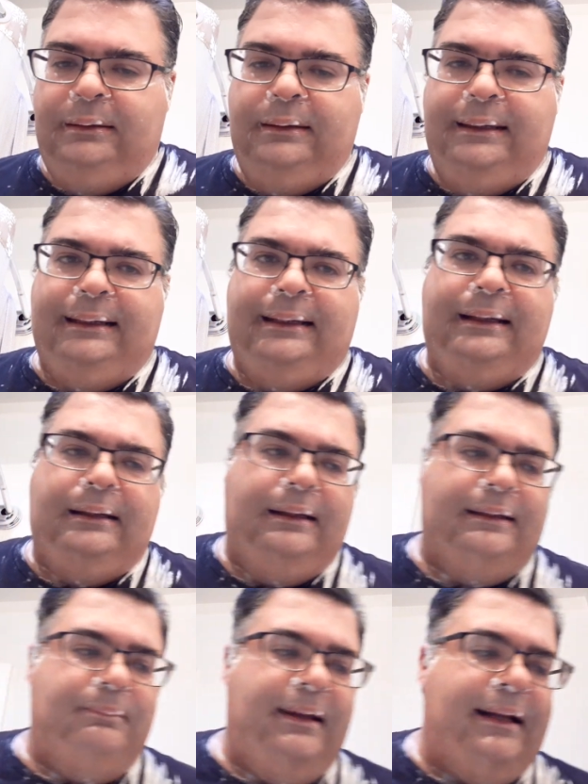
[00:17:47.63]

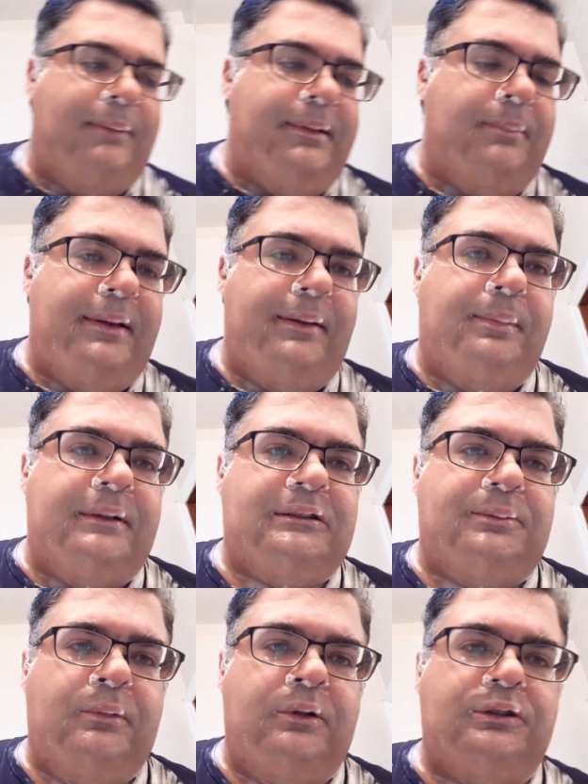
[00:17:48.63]
it may not be a baby butt
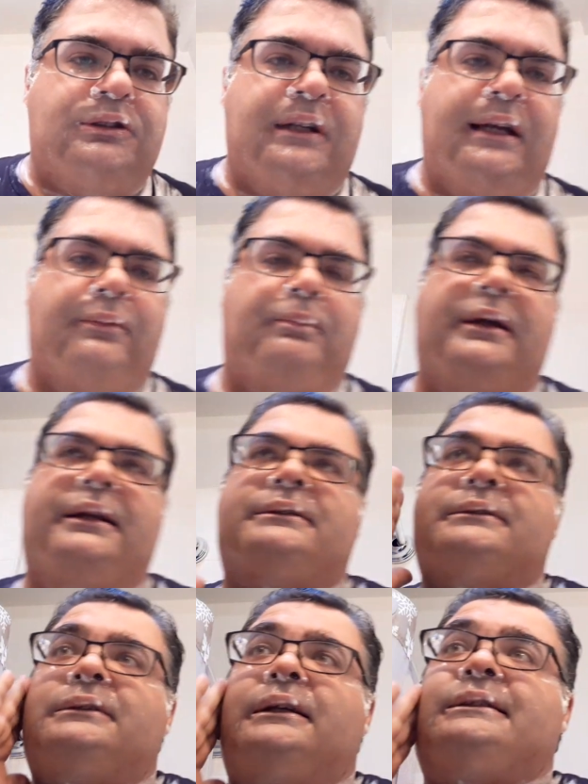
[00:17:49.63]
smooth shave, but
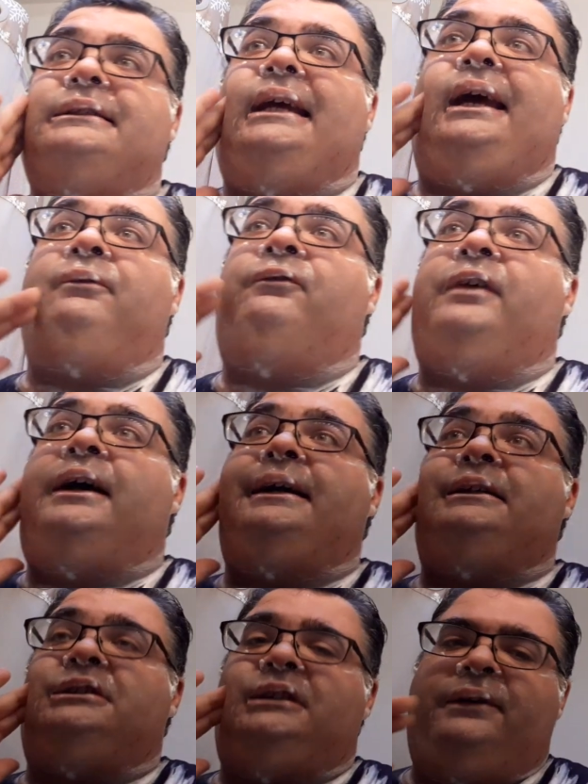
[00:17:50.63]
it's damn
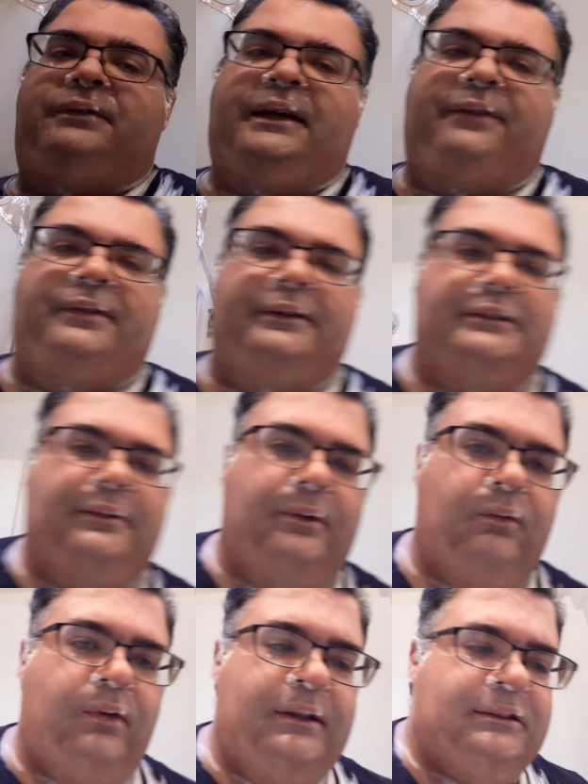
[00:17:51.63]
fine shave, definitely. So I'm
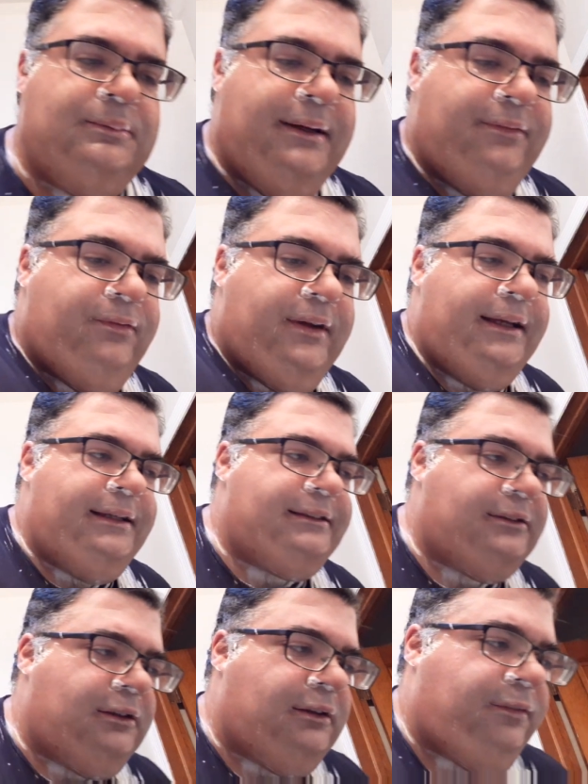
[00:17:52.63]
going to rinse my
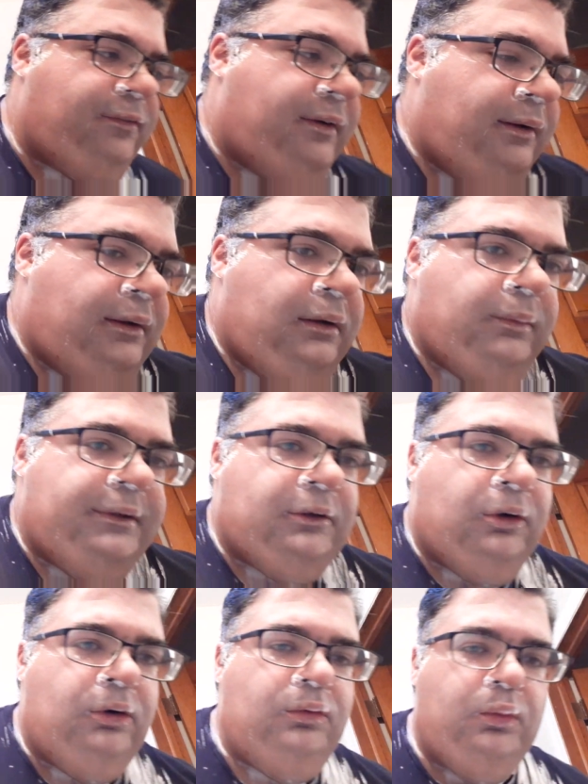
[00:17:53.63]
face off with
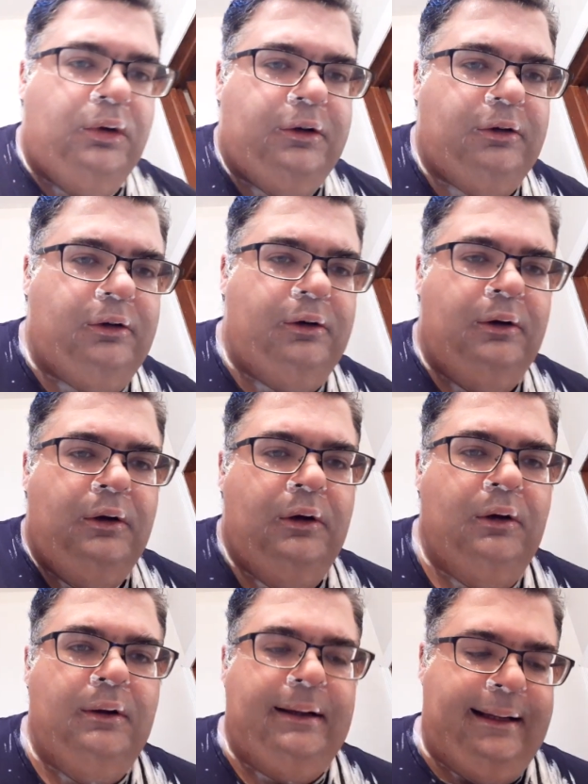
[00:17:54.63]
cold water,
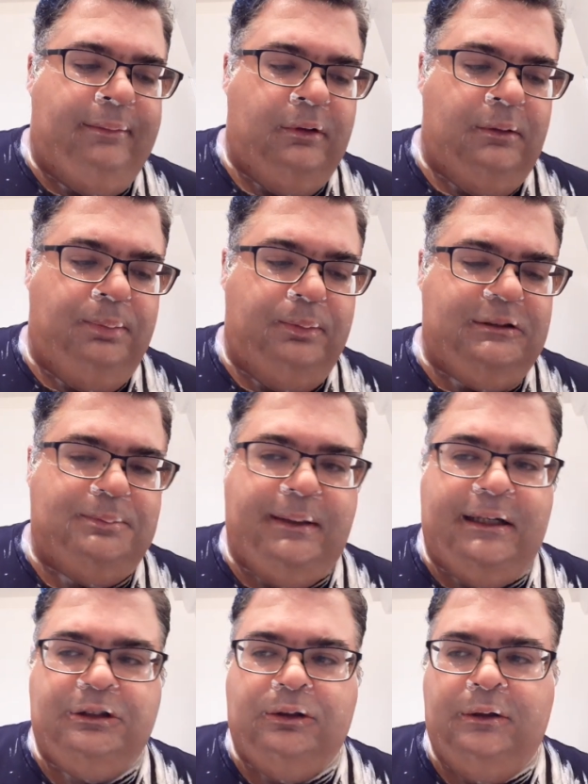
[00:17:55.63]
and I'm going to
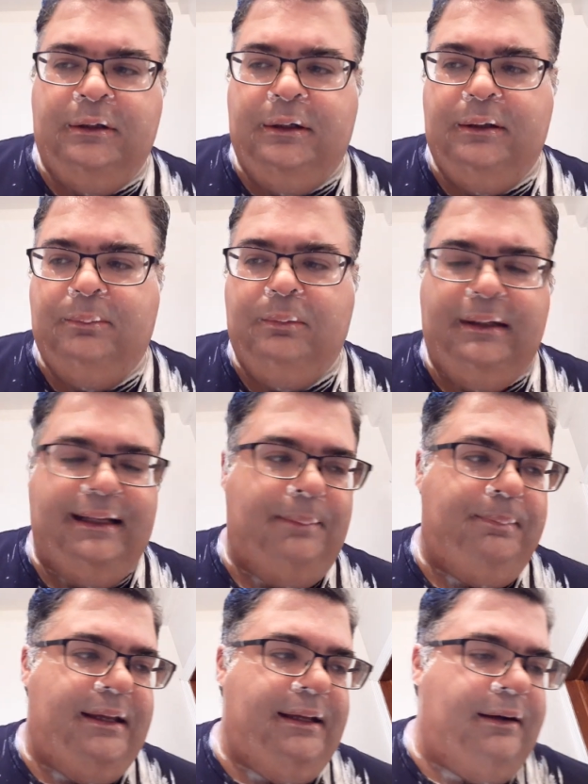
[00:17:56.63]
splash on the
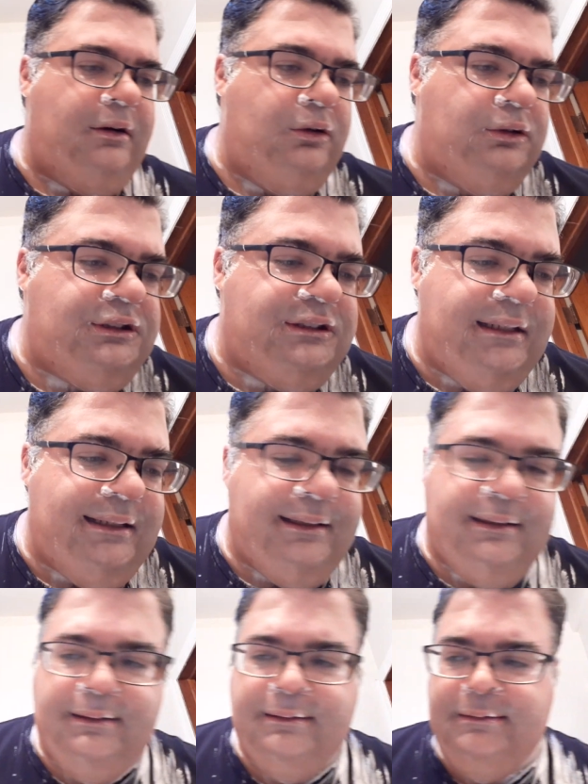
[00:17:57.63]

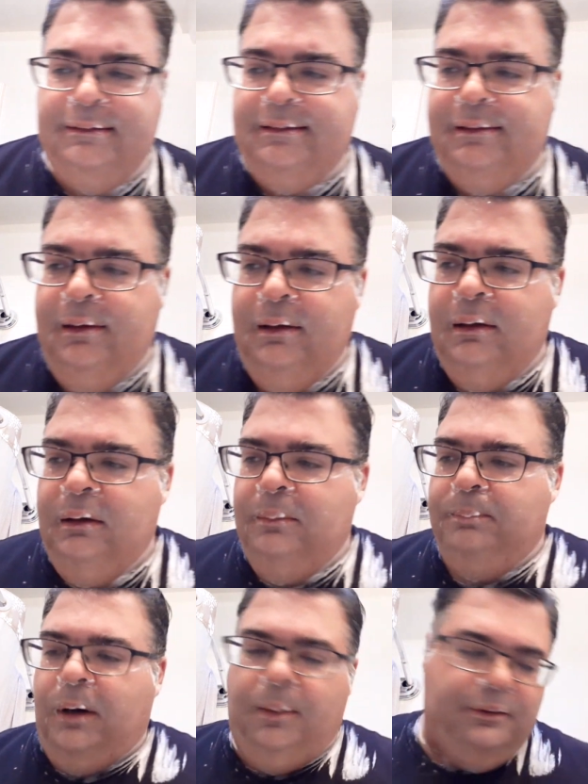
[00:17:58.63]
LPL
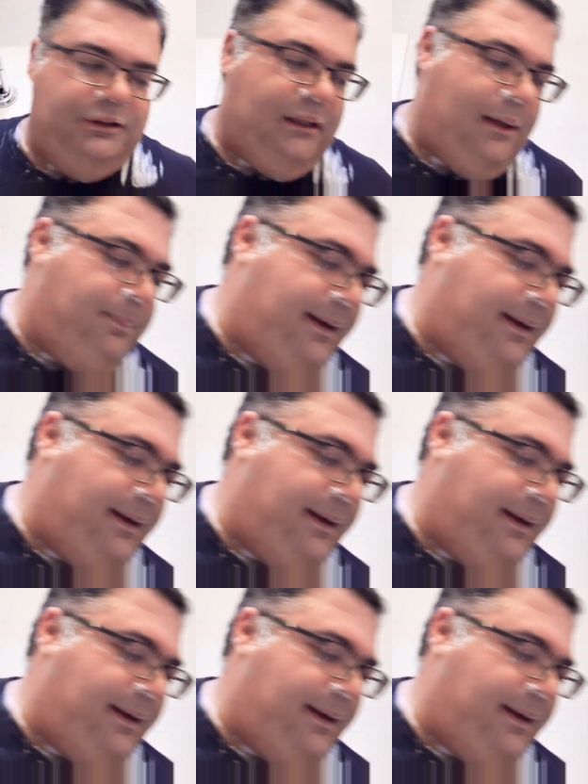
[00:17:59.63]
Barbershop